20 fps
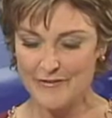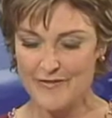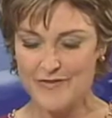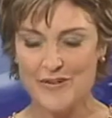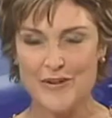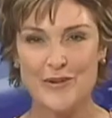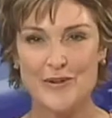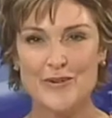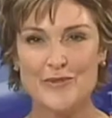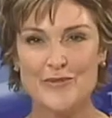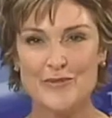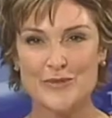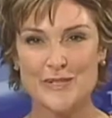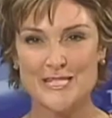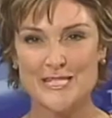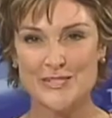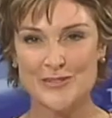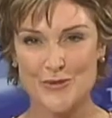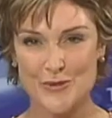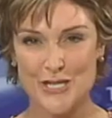fear and
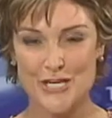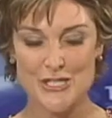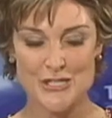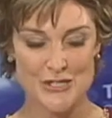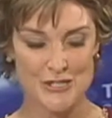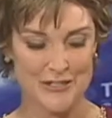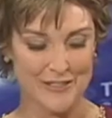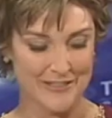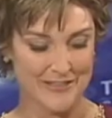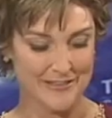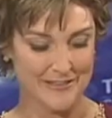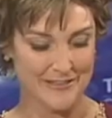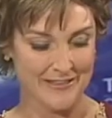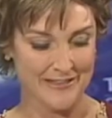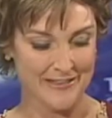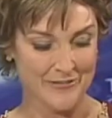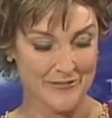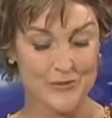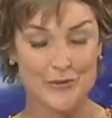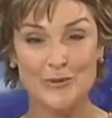frustration
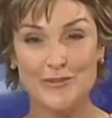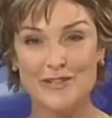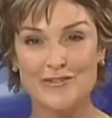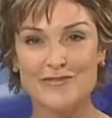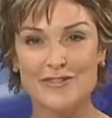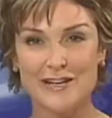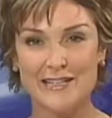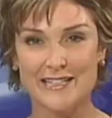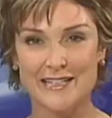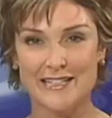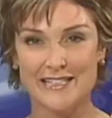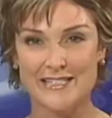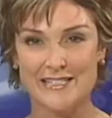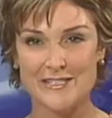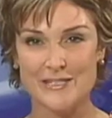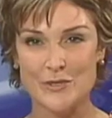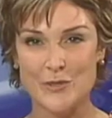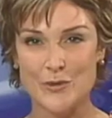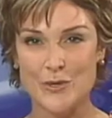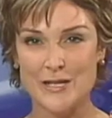fueling
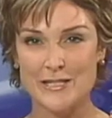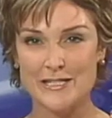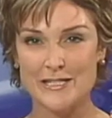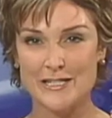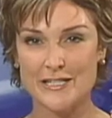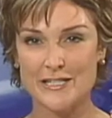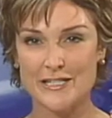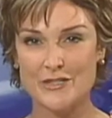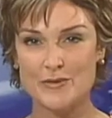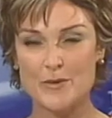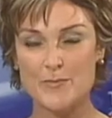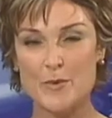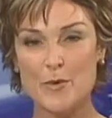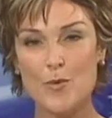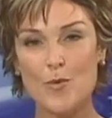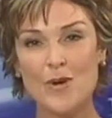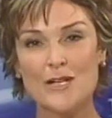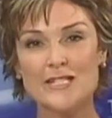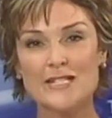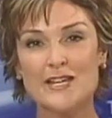finances across the country, but
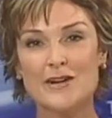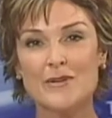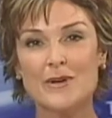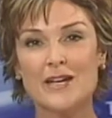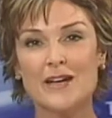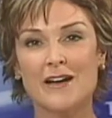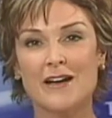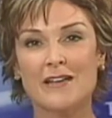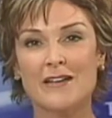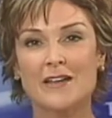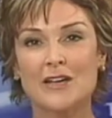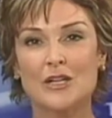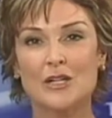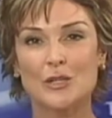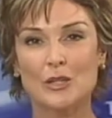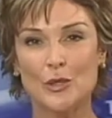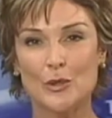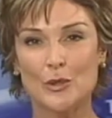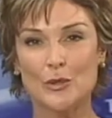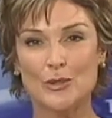what's going on
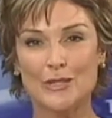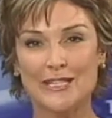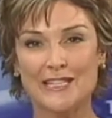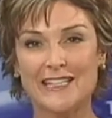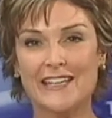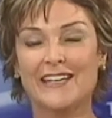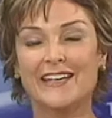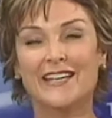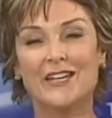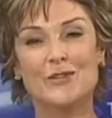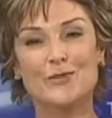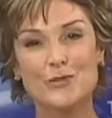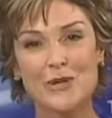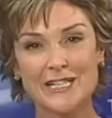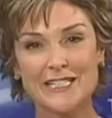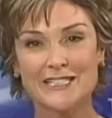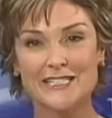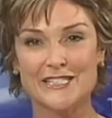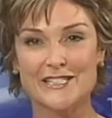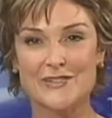locally in
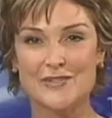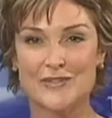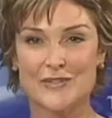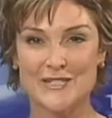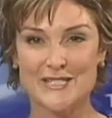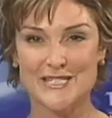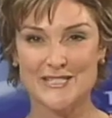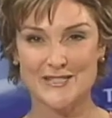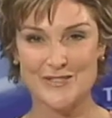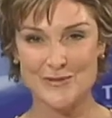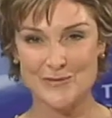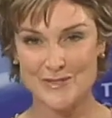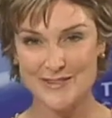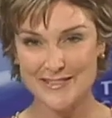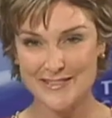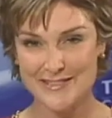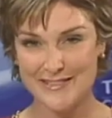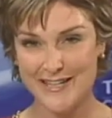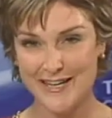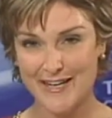Redlands, for instance? With
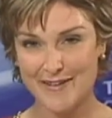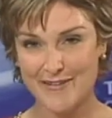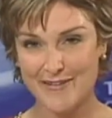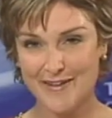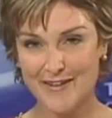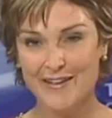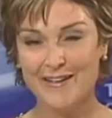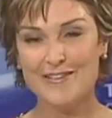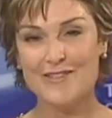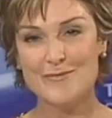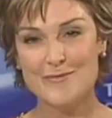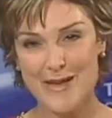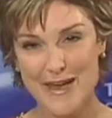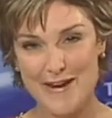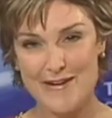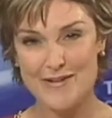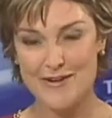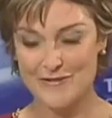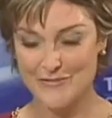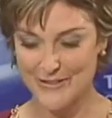us now, the
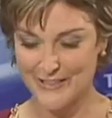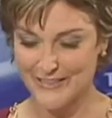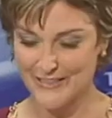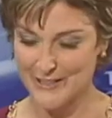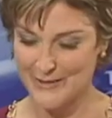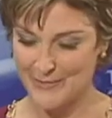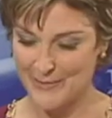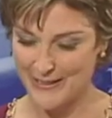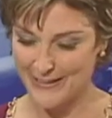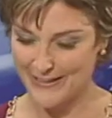mayor of Redlands, Pete